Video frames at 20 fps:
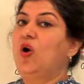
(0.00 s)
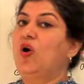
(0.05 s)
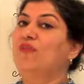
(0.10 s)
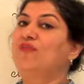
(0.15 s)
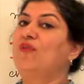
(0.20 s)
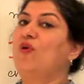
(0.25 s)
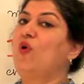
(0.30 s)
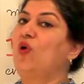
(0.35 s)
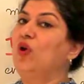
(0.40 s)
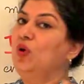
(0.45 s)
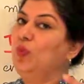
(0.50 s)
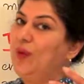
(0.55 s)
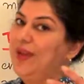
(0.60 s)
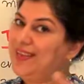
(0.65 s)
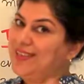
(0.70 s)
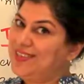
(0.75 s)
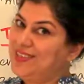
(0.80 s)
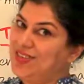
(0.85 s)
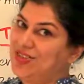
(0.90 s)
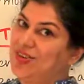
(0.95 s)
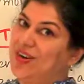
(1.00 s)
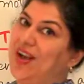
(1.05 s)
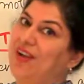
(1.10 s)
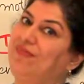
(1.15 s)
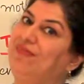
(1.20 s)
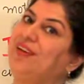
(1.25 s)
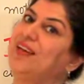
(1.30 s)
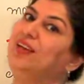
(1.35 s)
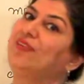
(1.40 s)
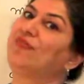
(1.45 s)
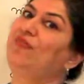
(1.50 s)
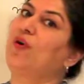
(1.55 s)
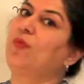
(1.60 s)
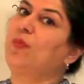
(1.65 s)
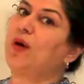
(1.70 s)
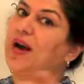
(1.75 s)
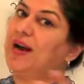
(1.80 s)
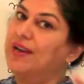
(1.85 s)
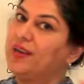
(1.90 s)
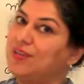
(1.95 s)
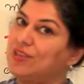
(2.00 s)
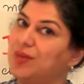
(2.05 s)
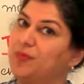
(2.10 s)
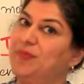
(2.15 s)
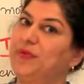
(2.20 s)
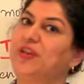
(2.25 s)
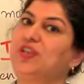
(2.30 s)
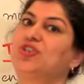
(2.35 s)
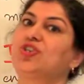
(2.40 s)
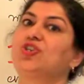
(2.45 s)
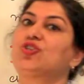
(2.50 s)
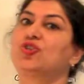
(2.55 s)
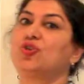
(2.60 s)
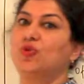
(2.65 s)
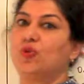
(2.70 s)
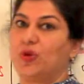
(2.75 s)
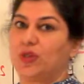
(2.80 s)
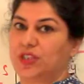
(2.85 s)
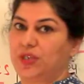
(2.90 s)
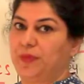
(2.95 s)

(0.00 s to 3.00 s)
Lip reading: of always traveling from higher temperature to lower